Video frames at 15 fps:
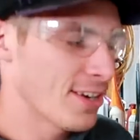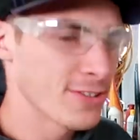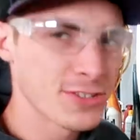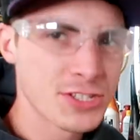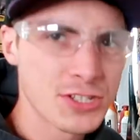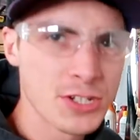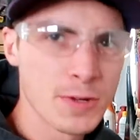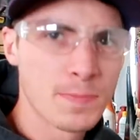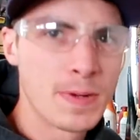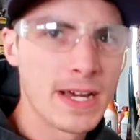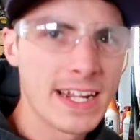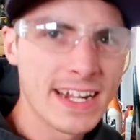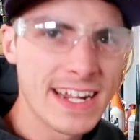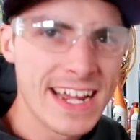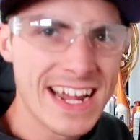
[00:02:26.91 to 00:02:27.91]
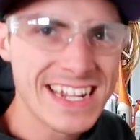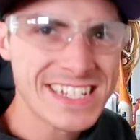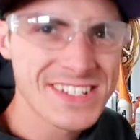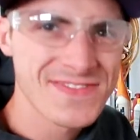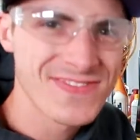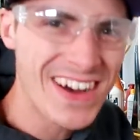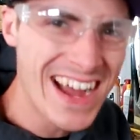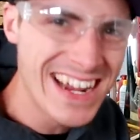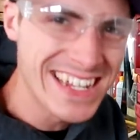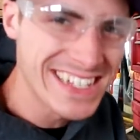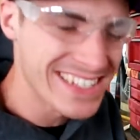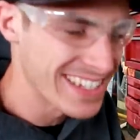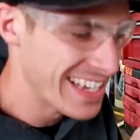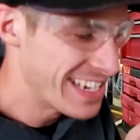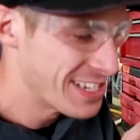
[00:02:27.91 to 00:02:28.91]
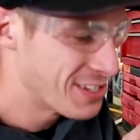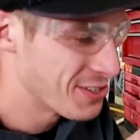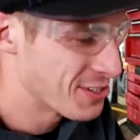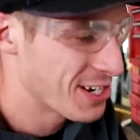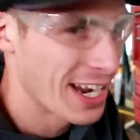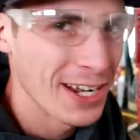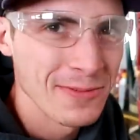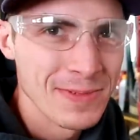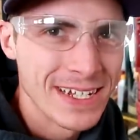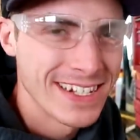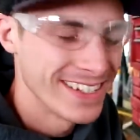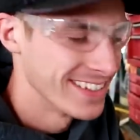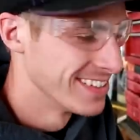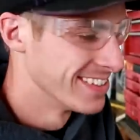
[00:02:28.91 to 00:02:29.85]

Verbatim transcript: goes stupidity at its finest, ladies and gentlemen.